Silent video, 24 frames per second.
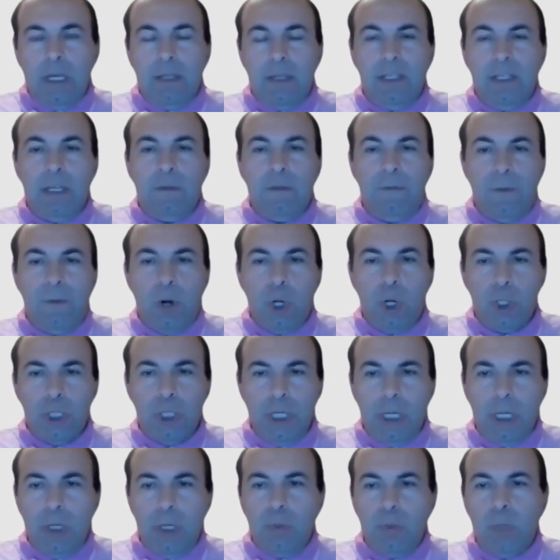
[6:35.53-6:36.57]
than
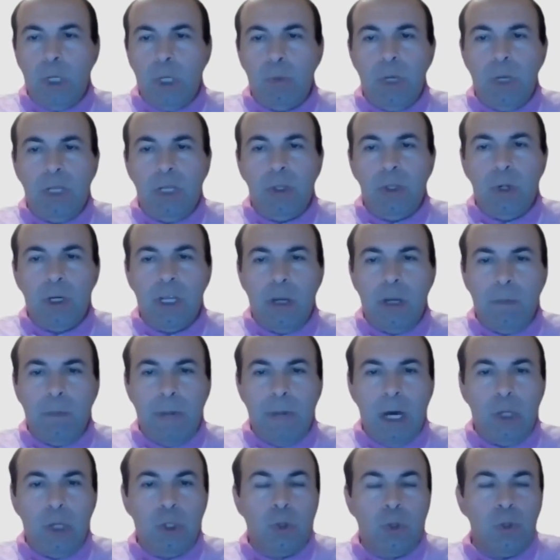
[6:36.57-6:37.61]
4G when we are talking
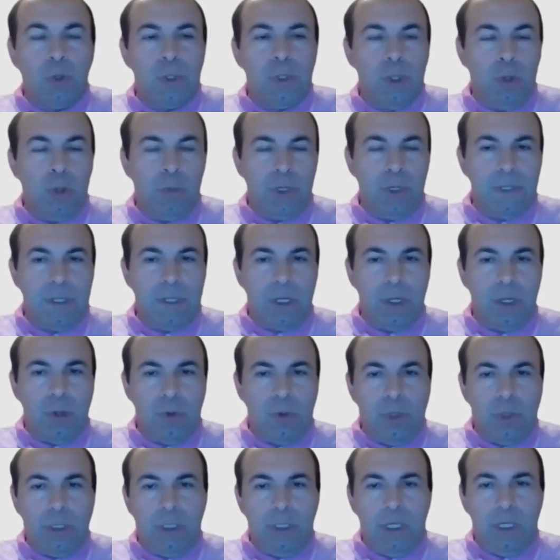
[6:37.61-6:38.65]
about consumer
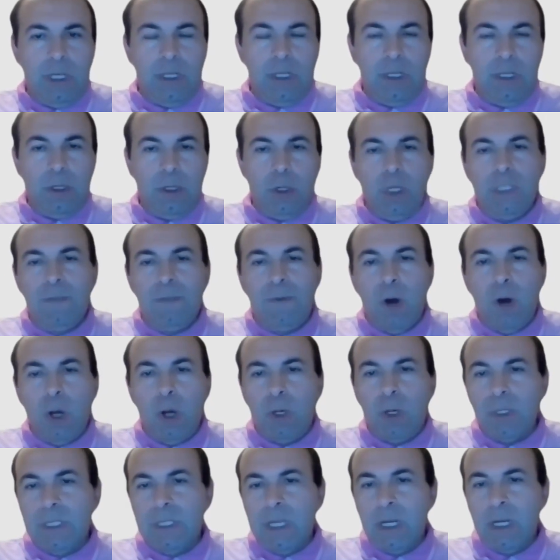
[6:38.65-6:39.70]
security, and you know it's
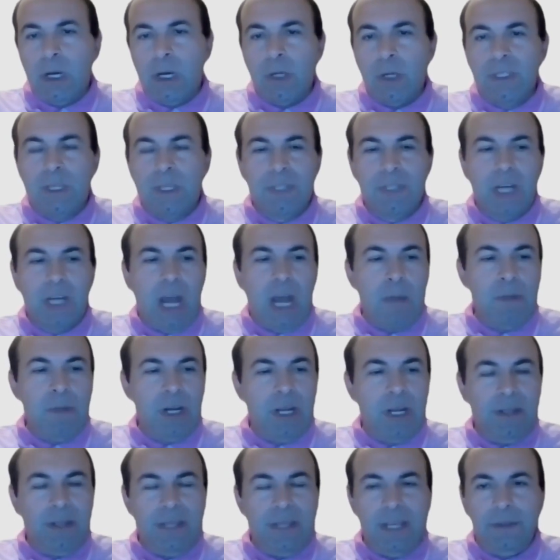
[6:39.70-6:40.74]
focusing on subscriber
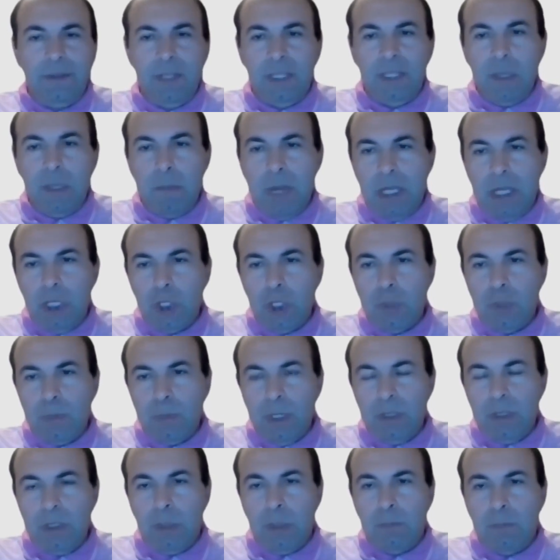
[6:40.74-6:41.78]
identity
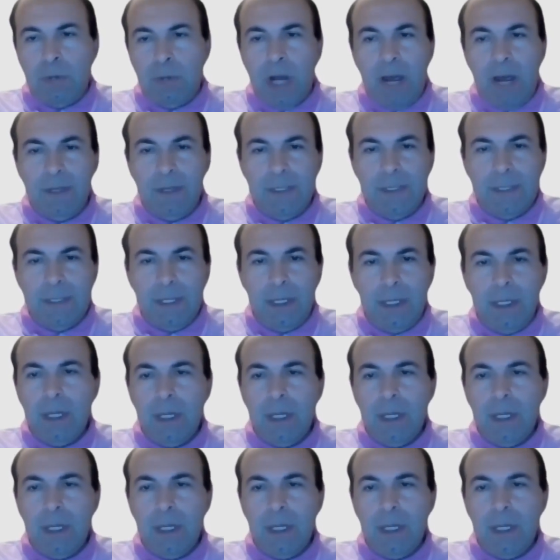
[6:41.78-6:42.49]
management and privacy.